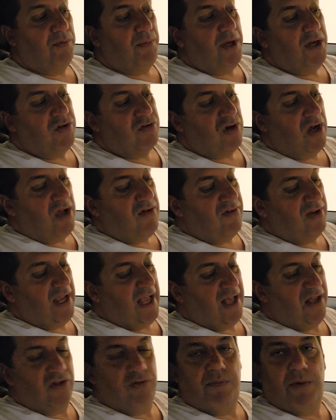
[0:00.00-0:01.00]
of my driving
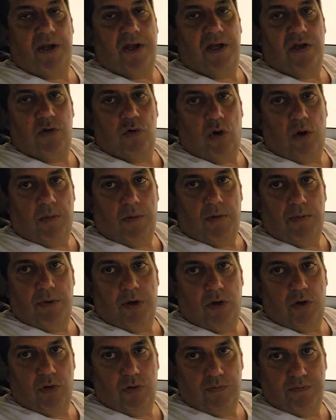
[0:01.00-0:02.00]
has been in normal
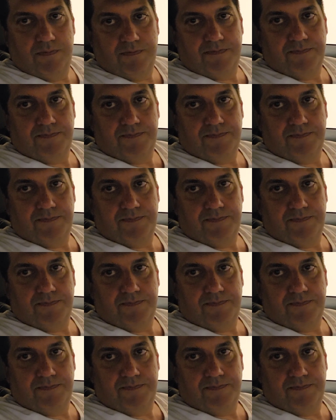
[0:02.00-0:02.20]
mode,